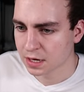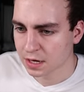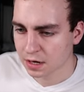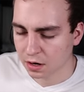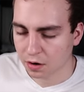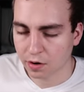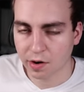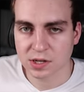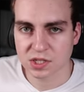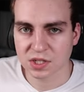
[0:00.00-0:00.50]

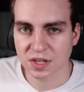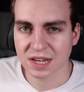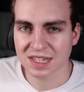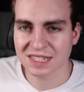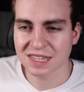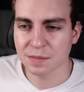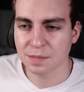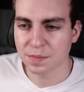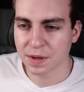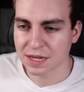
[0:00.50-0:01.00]
All right, so that's
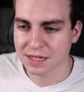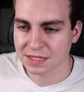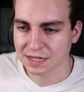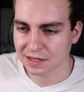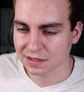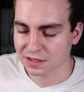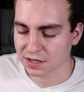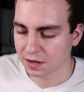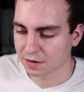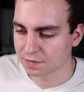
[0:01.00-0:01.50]
the
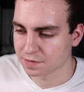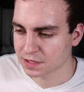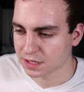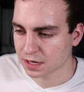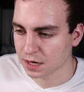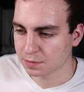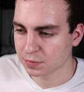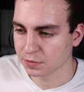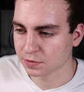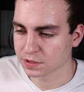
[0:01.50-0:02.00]
basics of
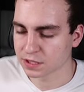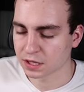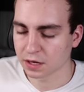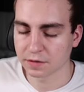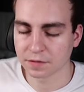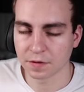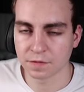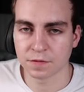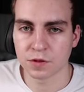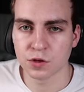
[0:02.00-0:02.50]
tuples. Now I have
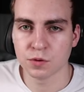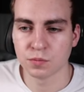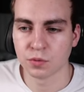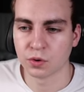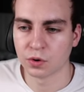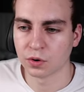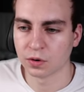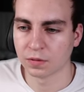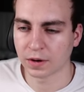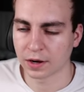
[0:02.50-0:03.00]
a few
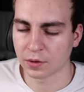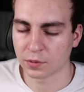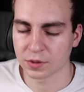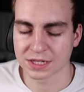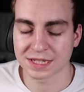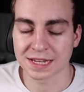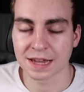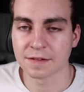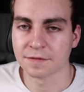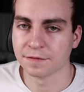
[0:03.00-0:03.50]
more, I don't want to
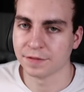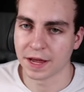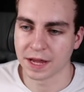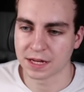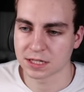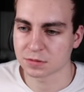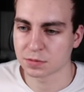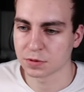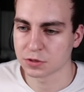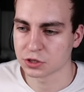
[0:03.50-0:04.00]
say
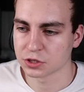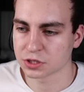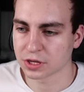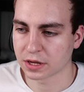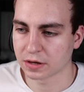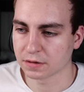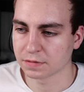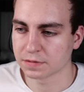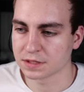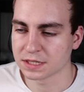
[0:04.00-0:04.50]
advanced, but just kind
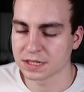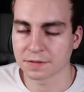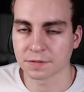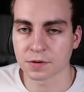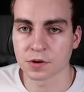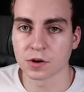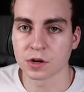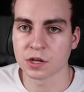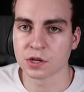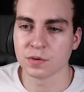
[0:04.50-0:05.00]
of
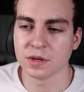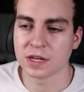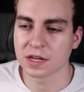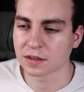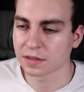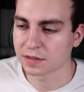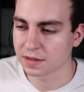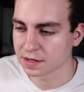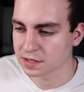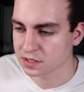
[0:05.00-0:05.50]
different or unique
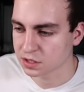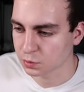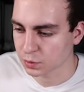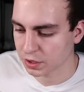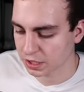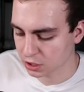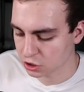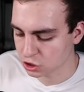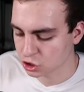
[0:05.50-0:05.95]
things that we can